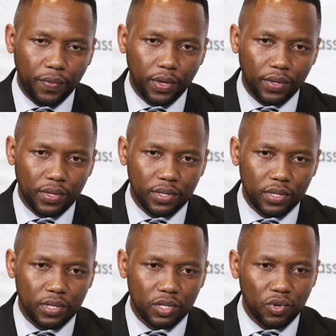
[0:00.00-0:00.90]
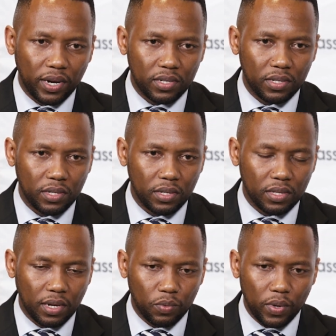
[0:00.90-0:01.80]
the strategy
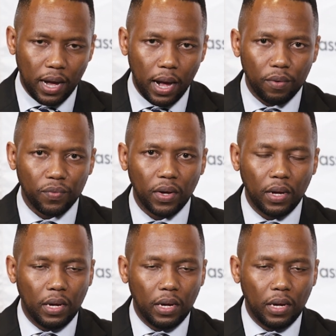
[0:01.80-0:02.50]
that we have,